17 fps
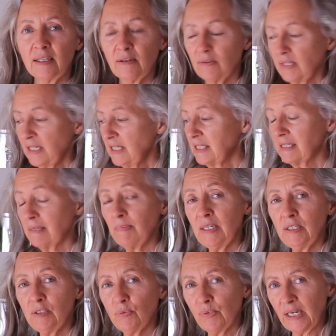there needs to
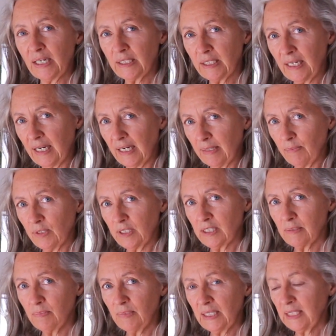be dwell time,
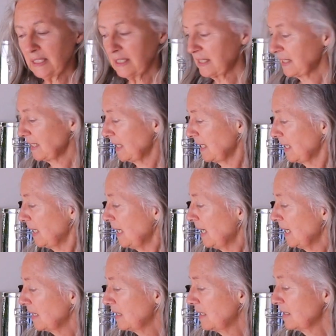which means that
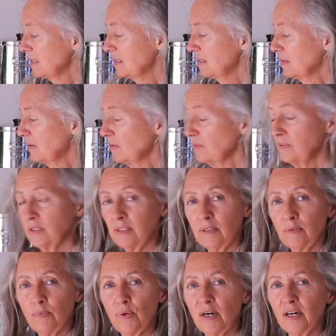the stones
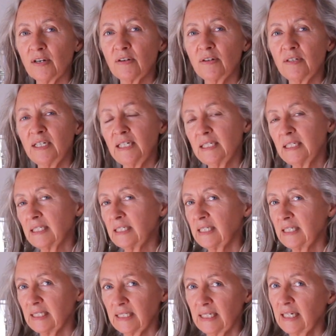and the water need to
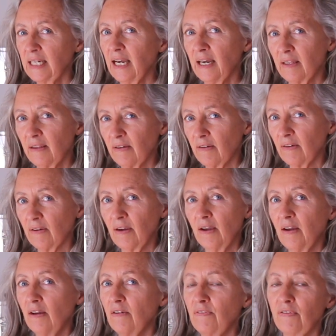sit together
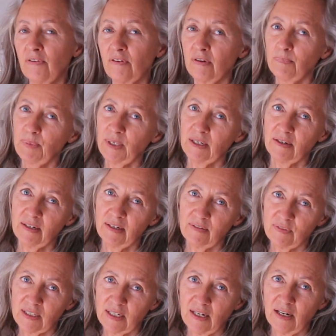for a period
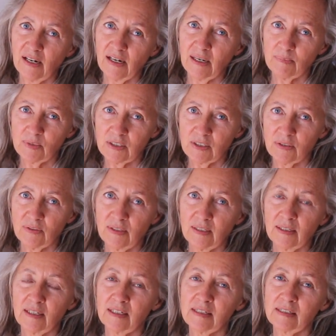of time so
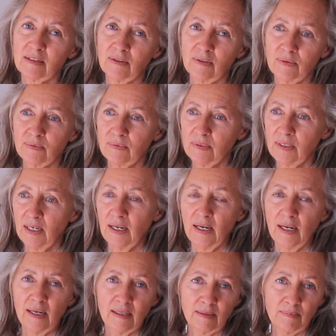that the stone
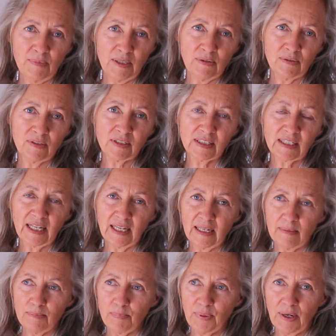the minerals
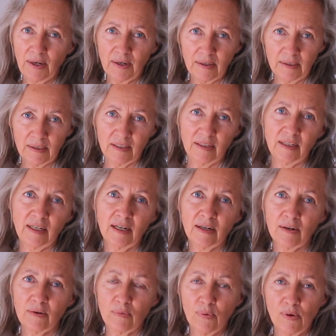can impart
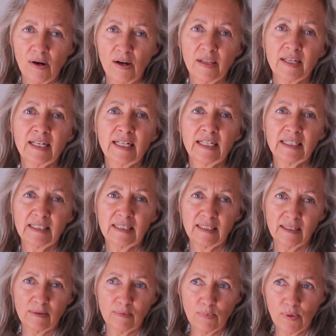their qualities
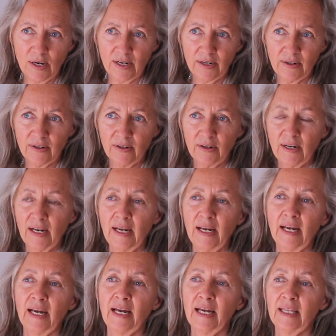to the water
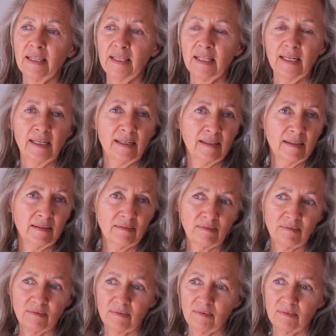and
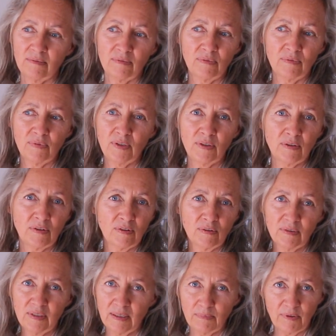then, you know,
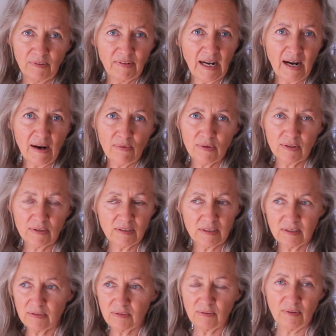a number of
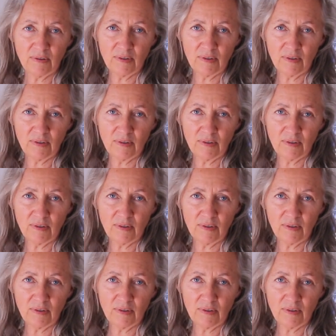hours